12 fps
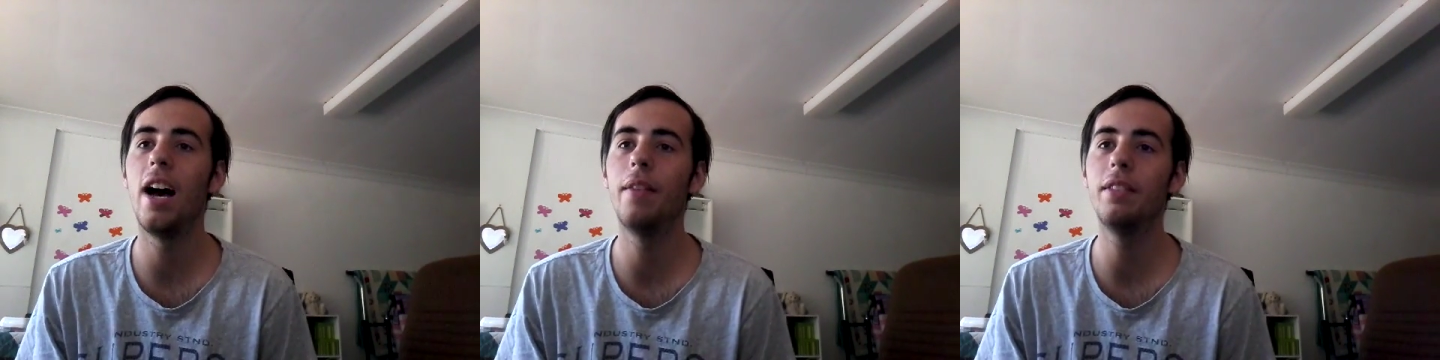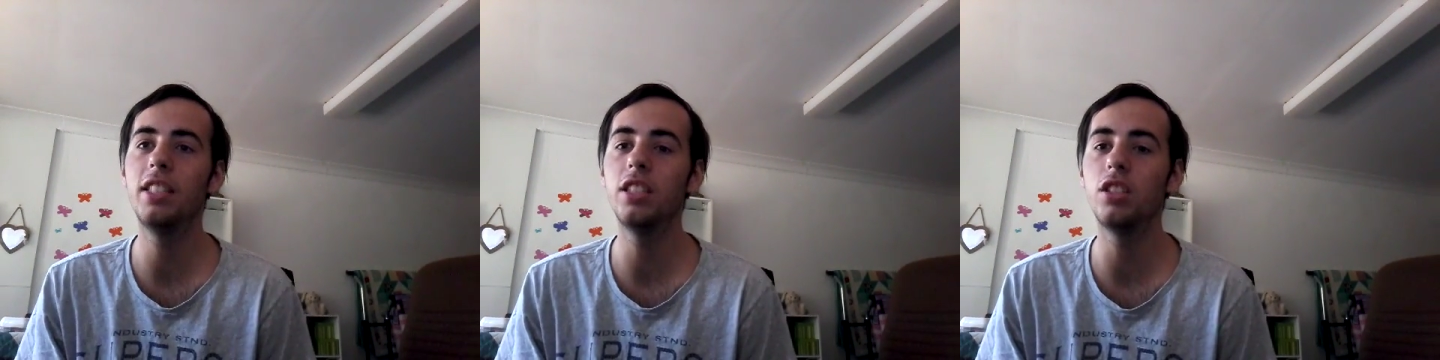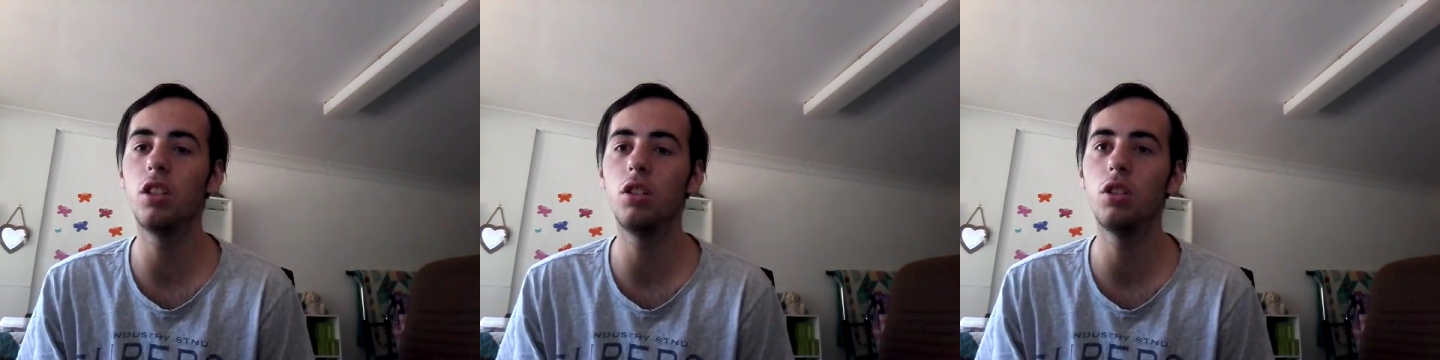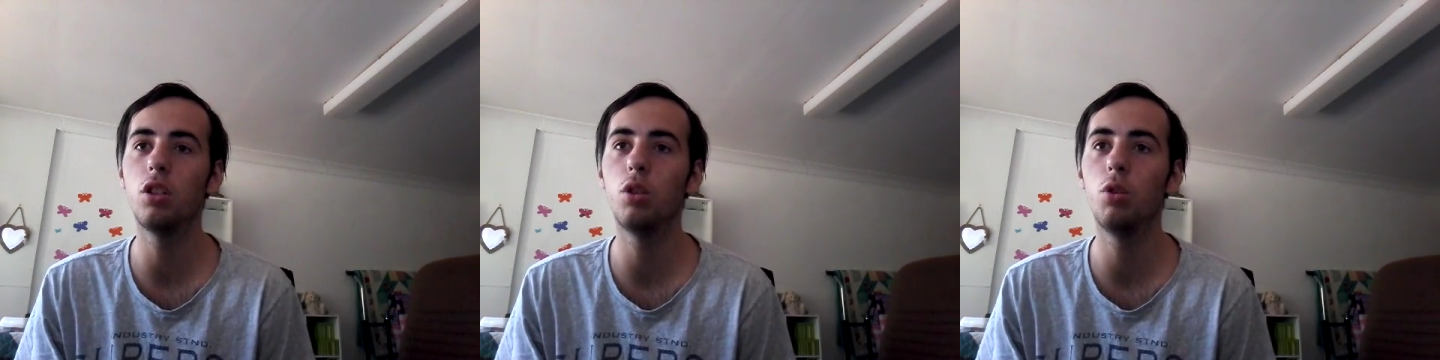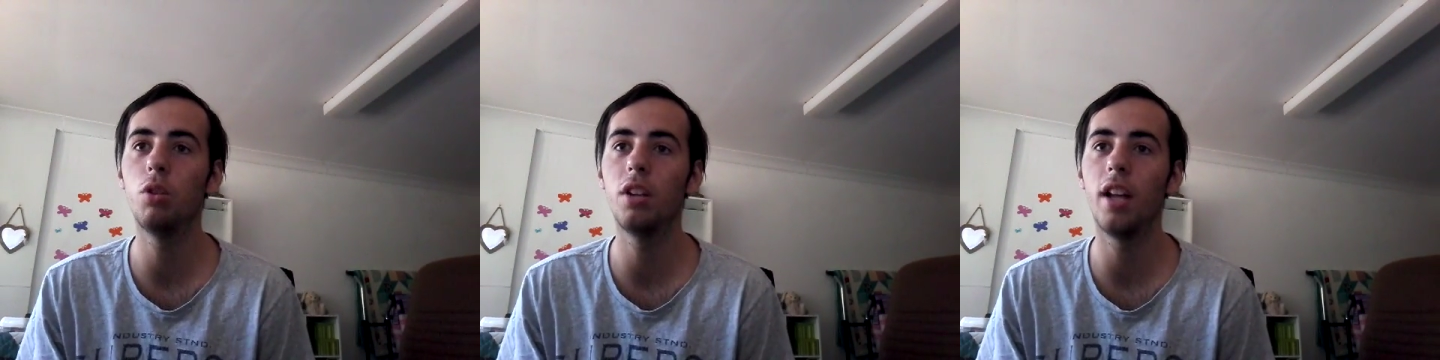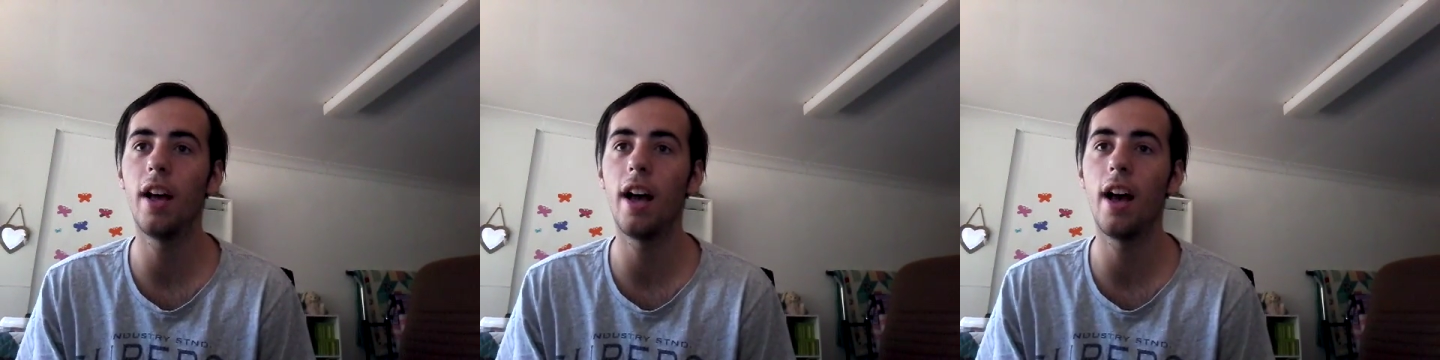This is a song called
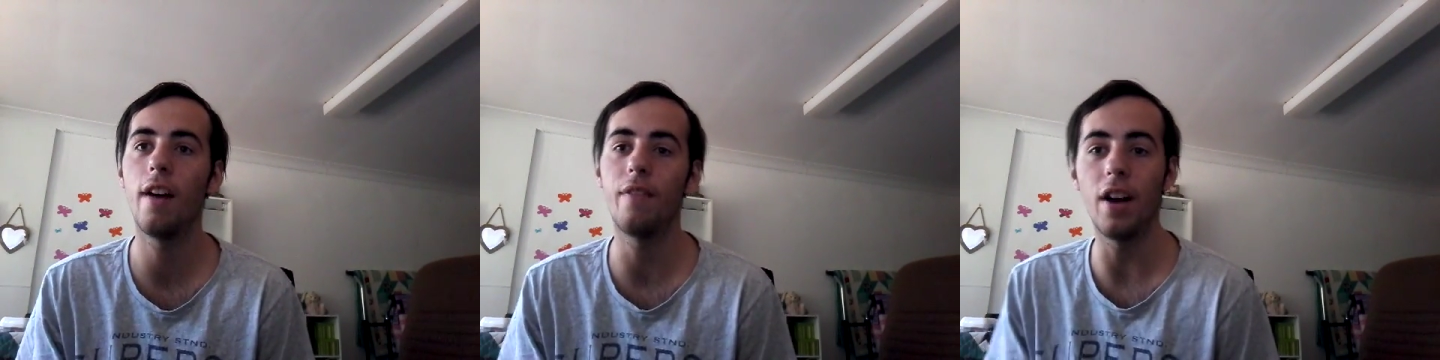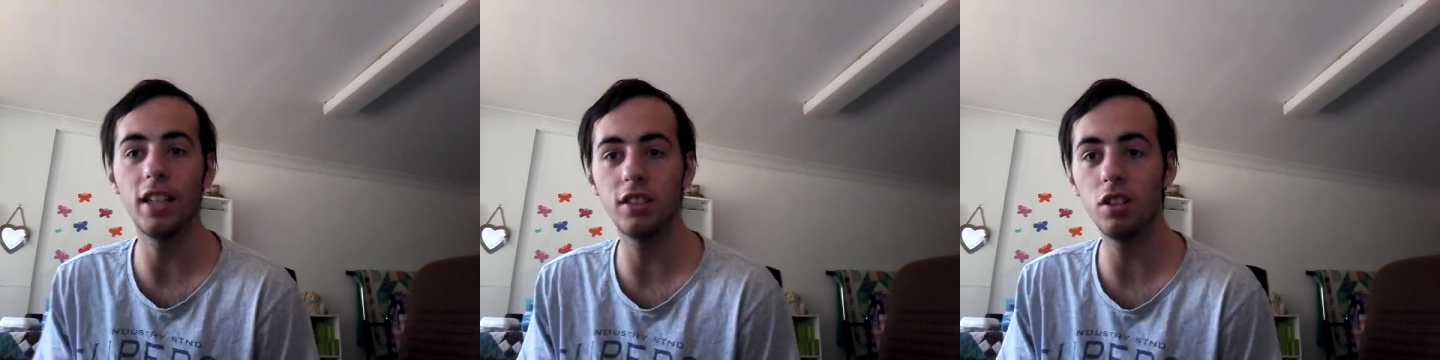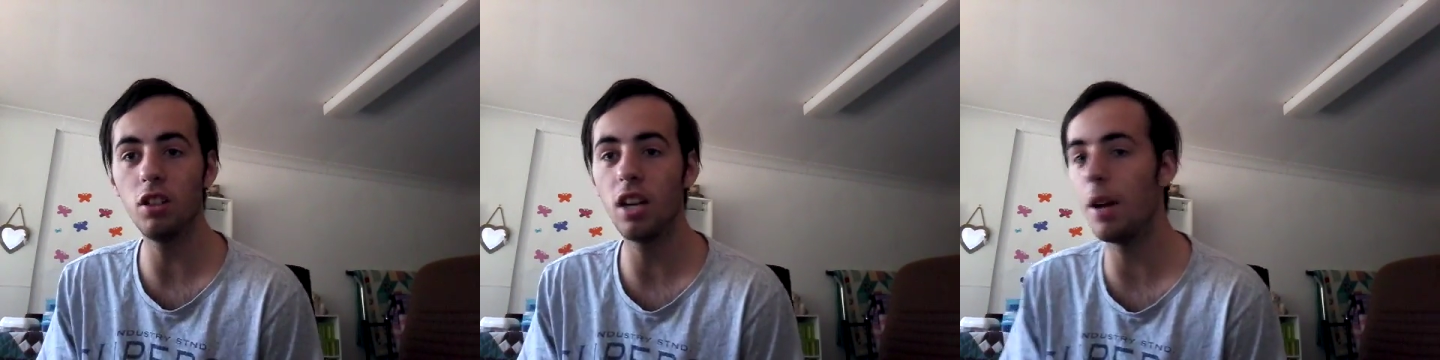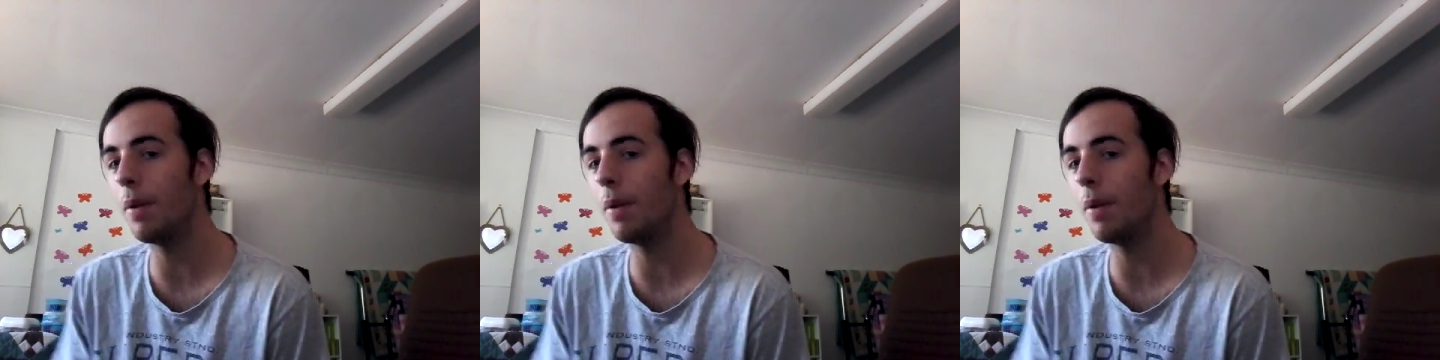Fight Song.